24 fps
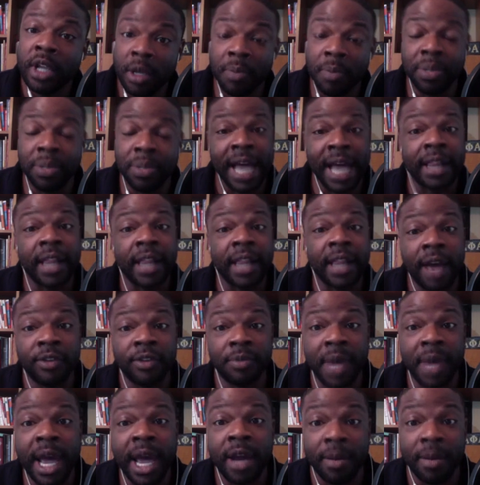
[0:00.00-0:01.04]
Black Lives
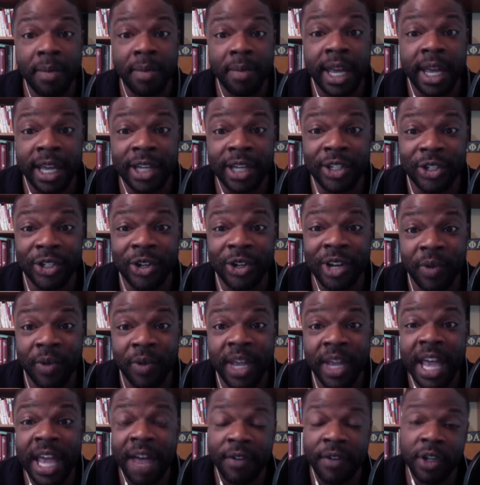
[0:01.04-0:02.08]
Matter, making sure that
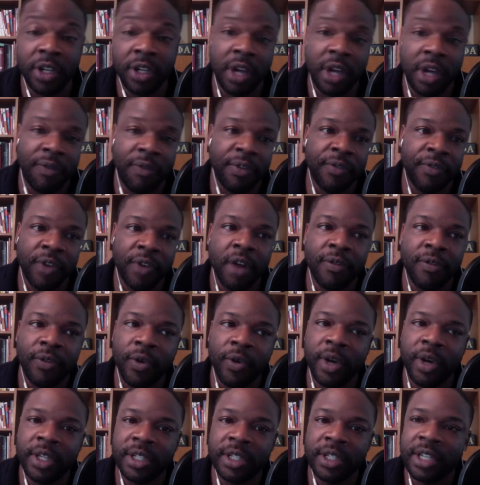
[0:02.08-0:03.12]
we have enough of our
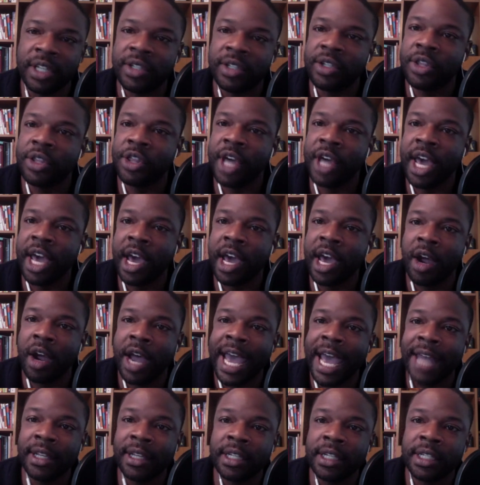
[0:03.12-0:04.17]
voices there
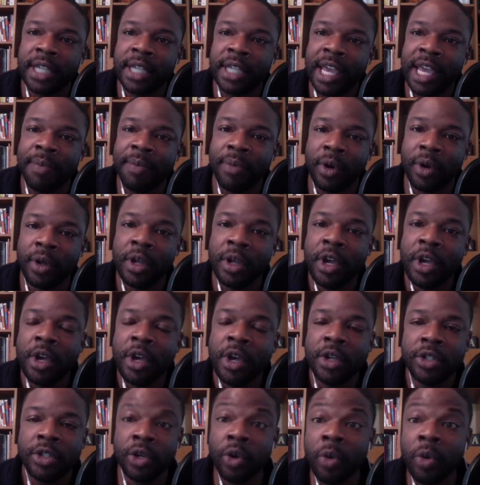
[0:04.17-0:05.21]
at the table
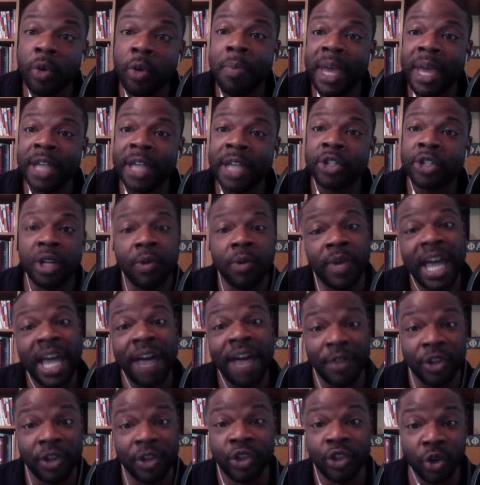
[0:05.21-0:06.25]
to make sure that we
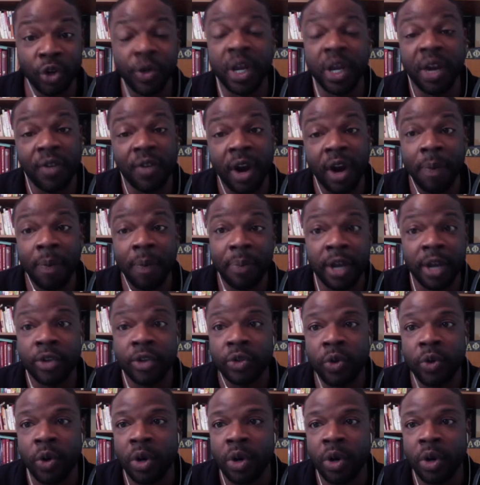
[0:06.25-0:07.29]
have a jury of our peers,
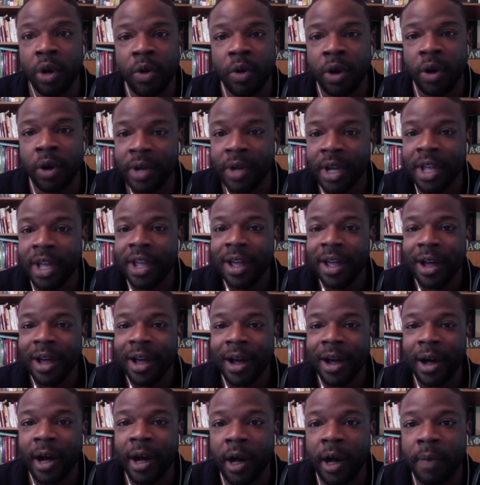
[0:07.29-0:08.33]
quote unquote.
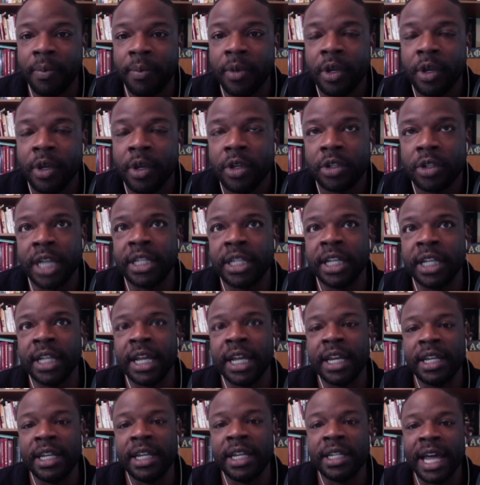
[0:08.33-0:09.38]
So I think
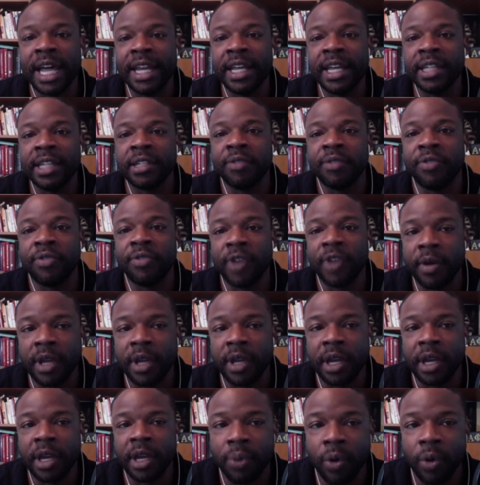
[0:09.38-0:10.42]
that is a
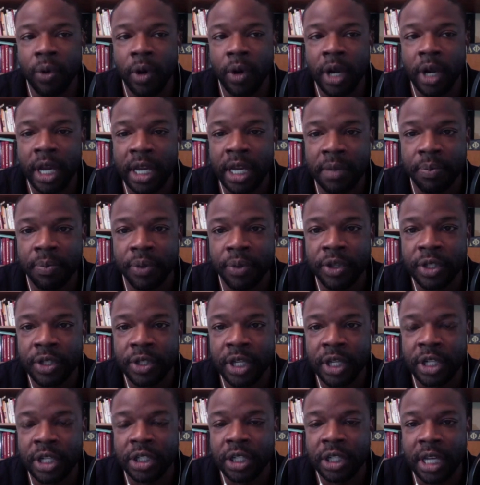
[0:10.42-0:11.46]
very important
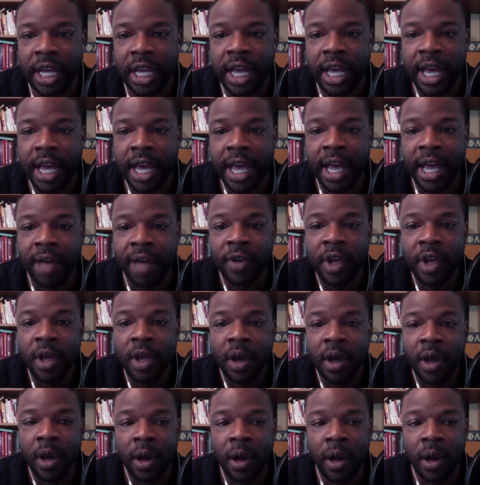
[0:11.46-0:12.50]
position to have.
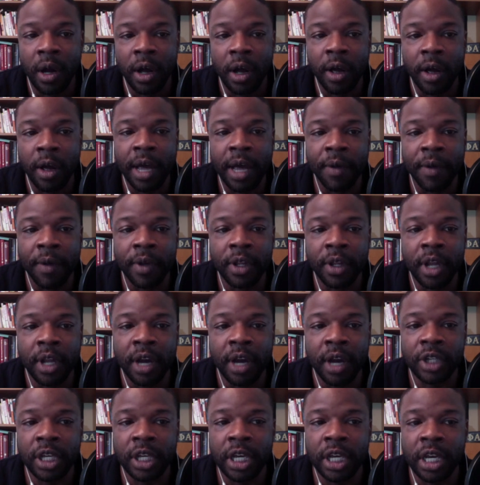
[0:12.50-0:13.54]
I would love
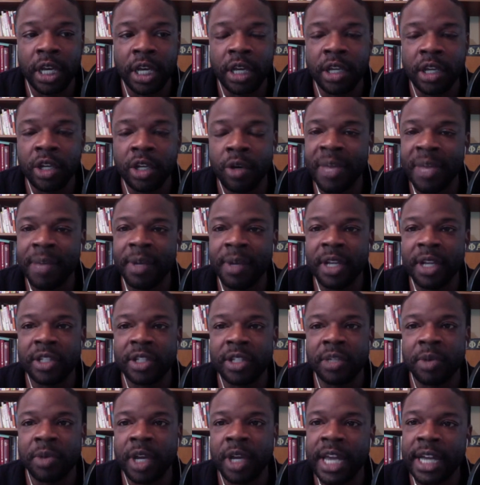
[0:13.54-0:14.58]
to hear, maybe there's
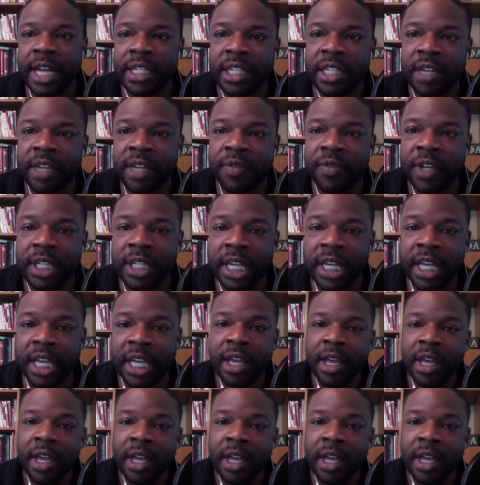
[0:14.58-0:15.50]
some connectivity